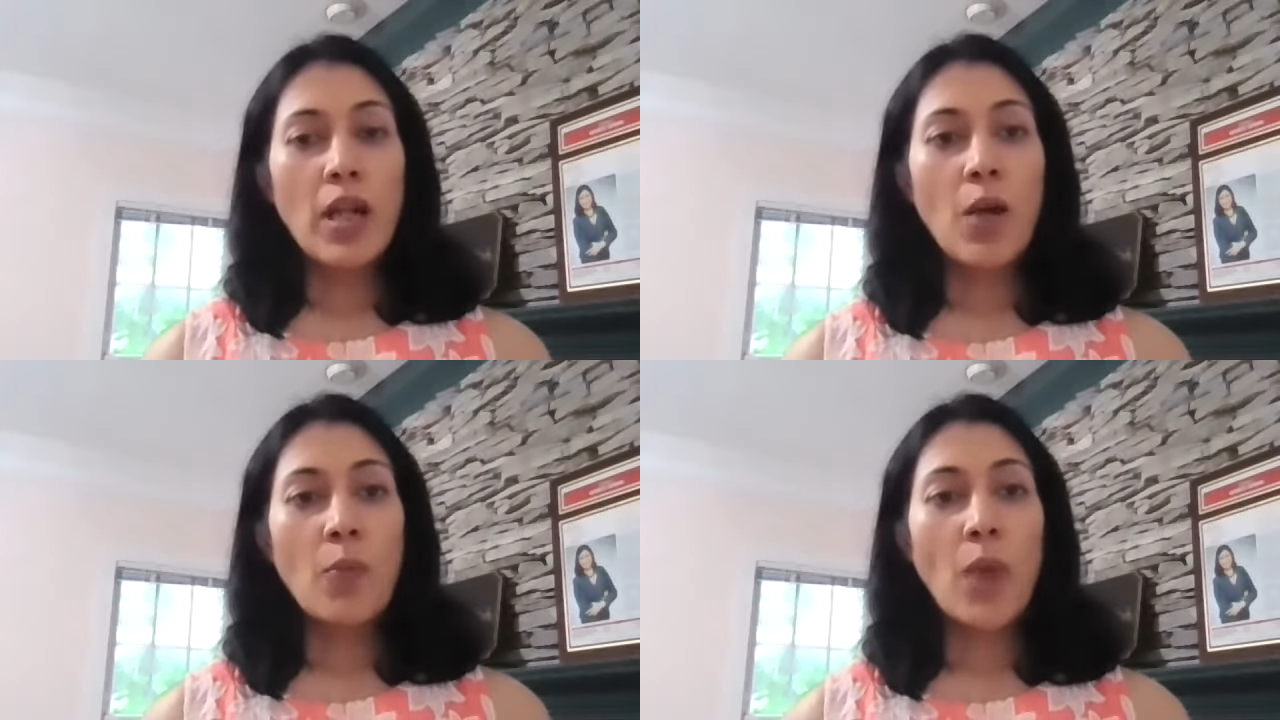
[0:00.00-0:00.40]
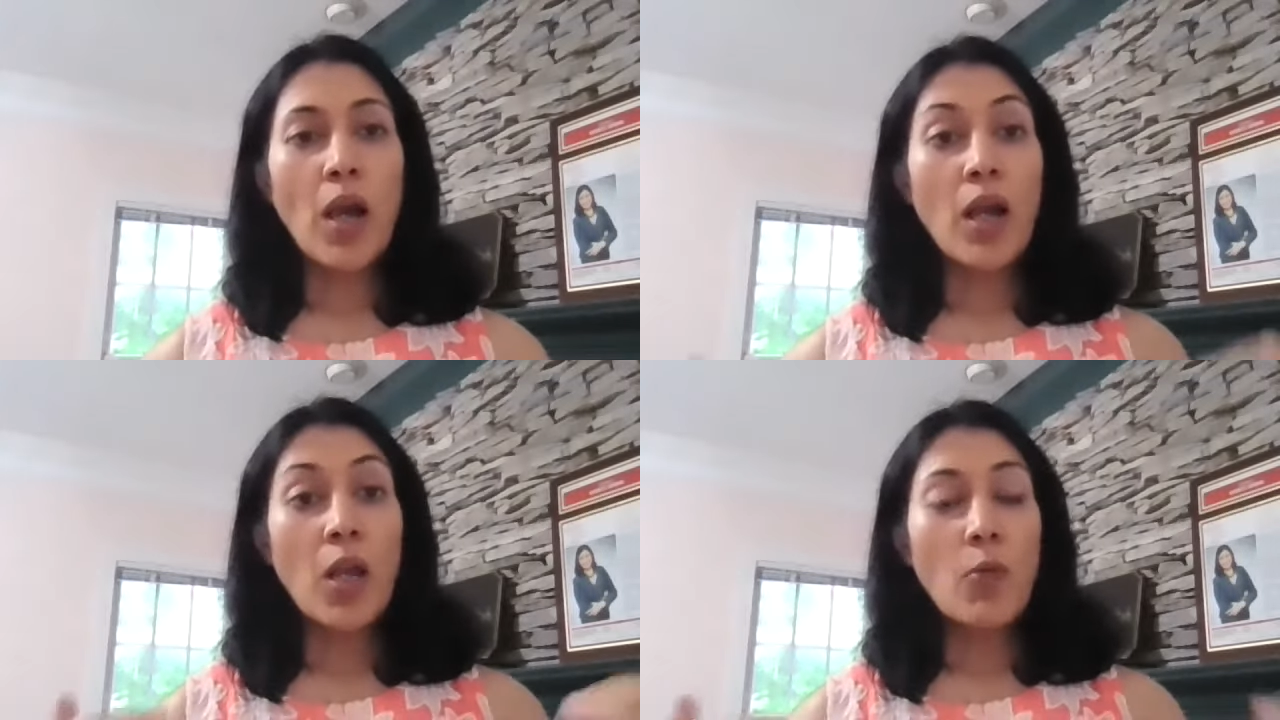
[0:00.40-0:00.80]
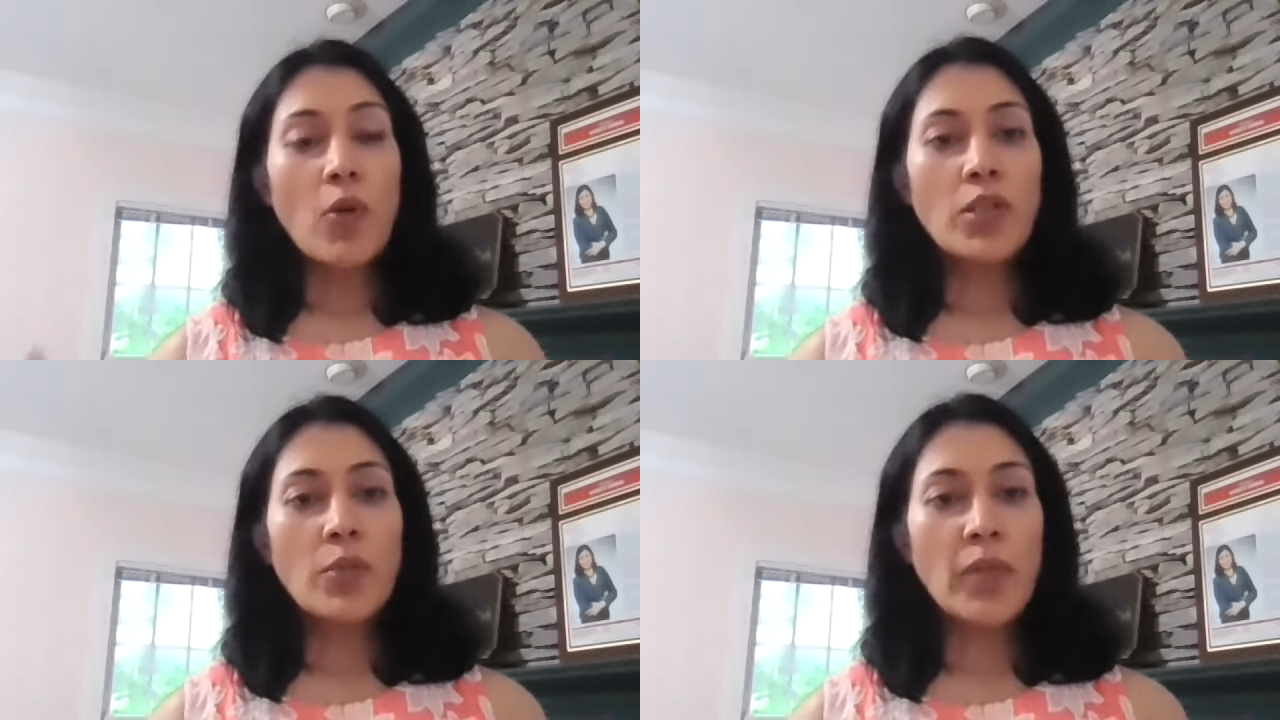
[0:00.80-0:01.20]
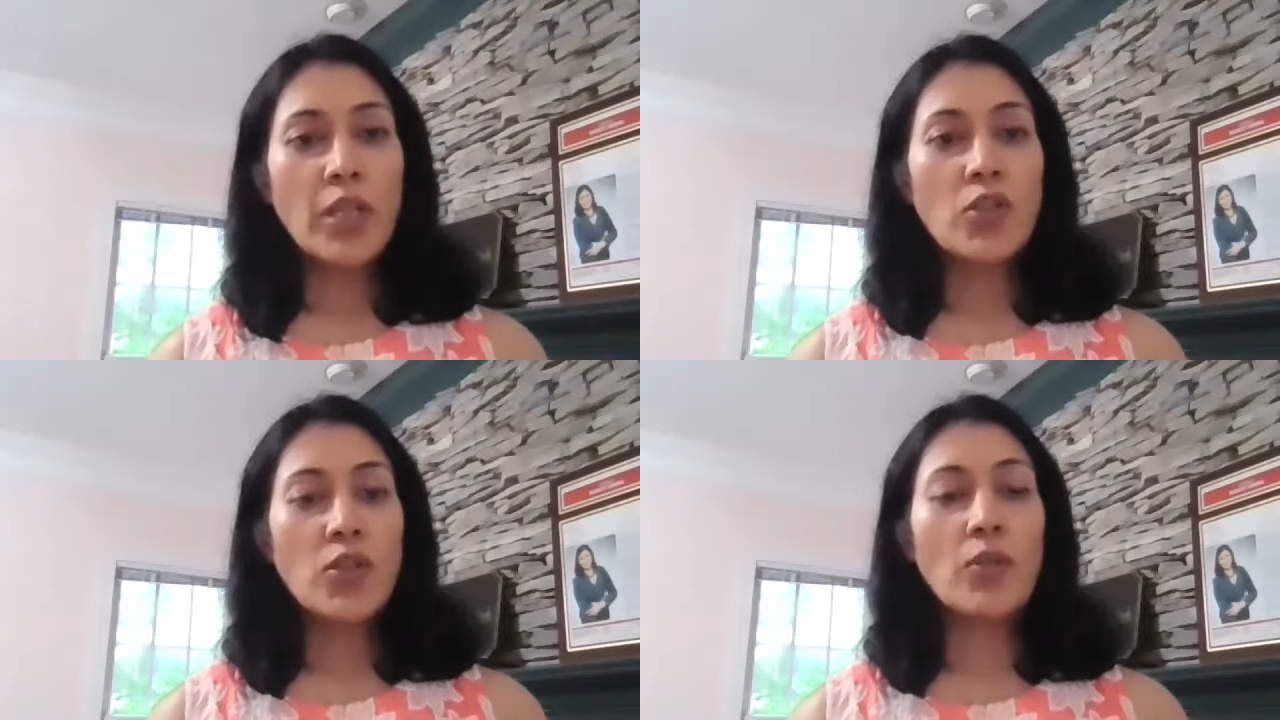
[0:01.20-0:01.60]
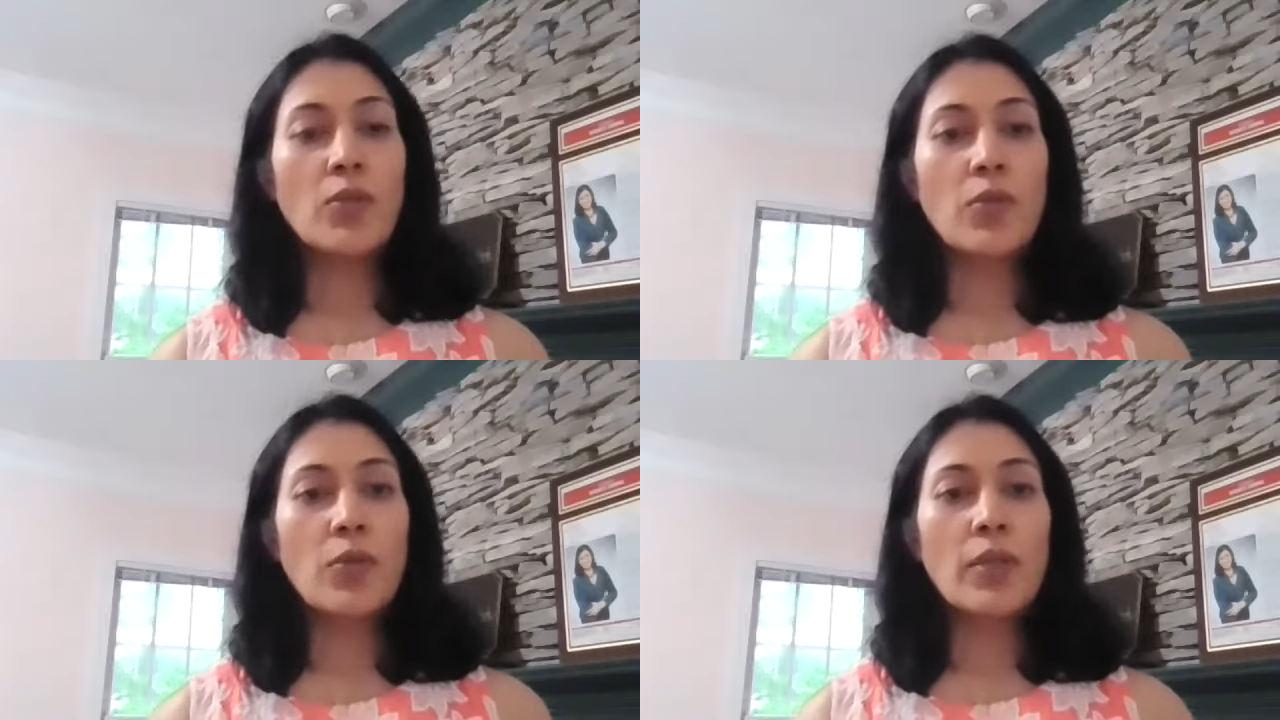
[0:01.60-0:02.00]
I want to make
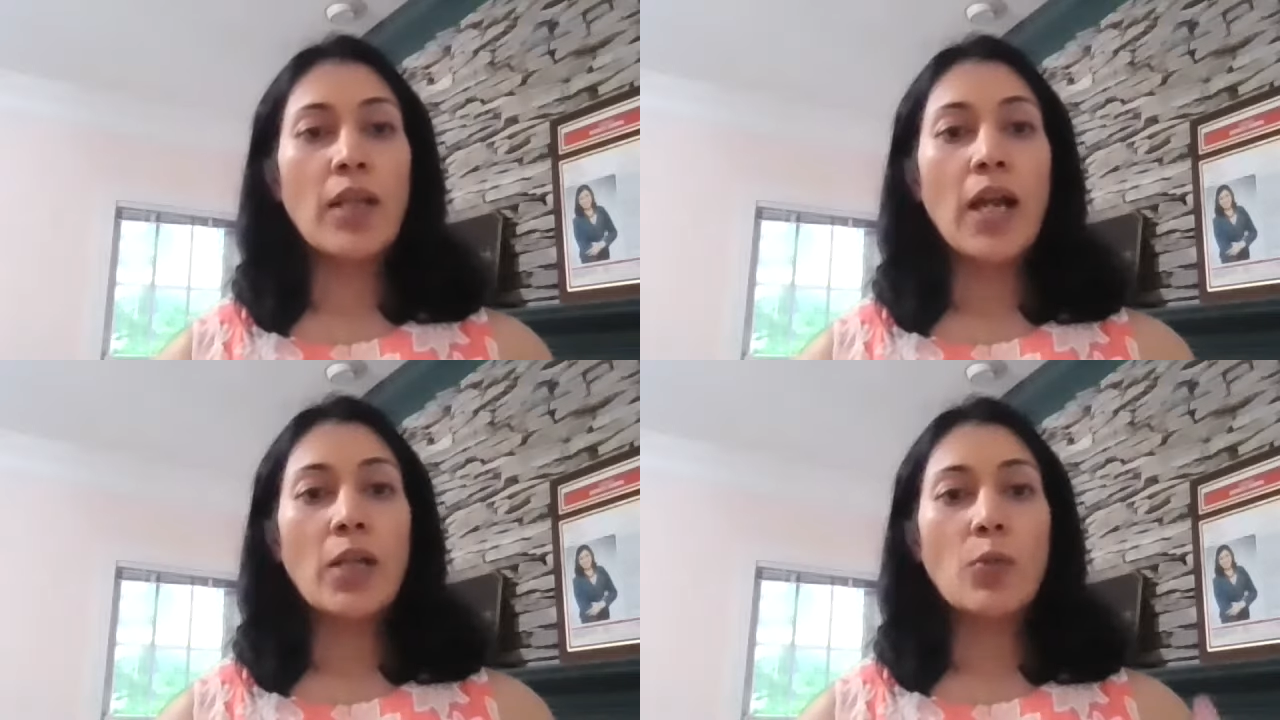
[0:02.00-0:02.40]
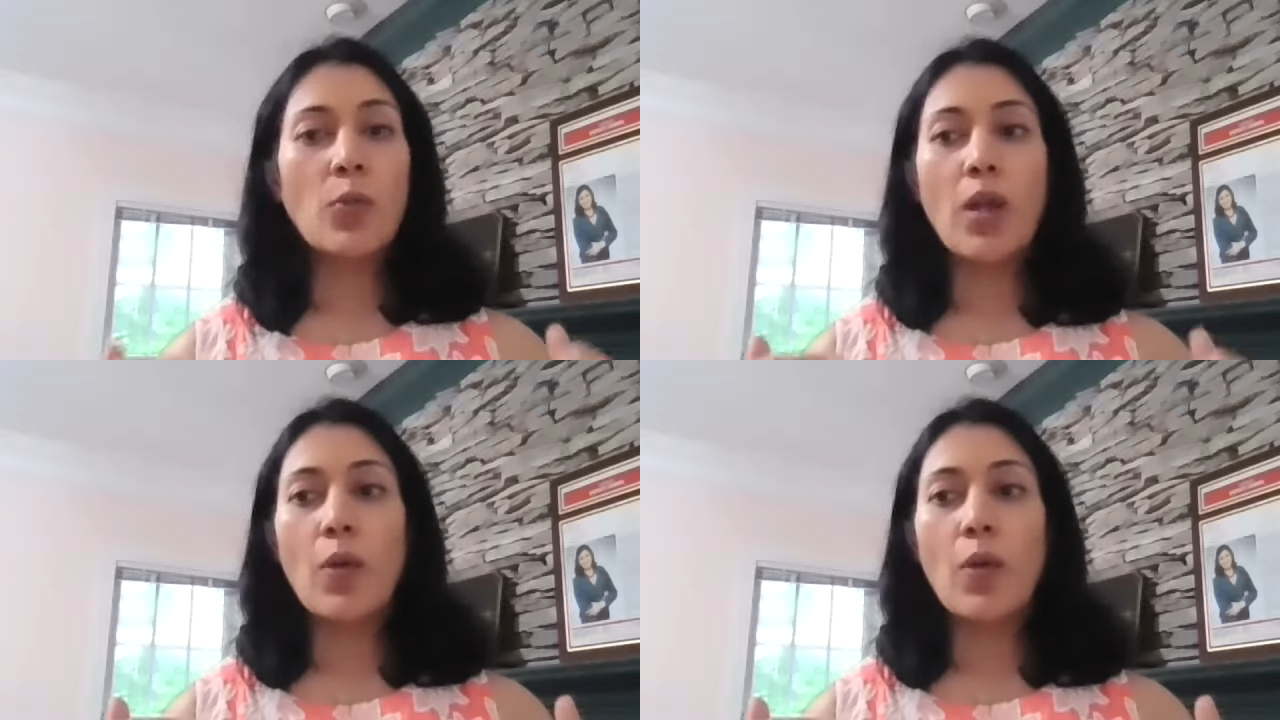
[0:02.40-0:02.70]
sure that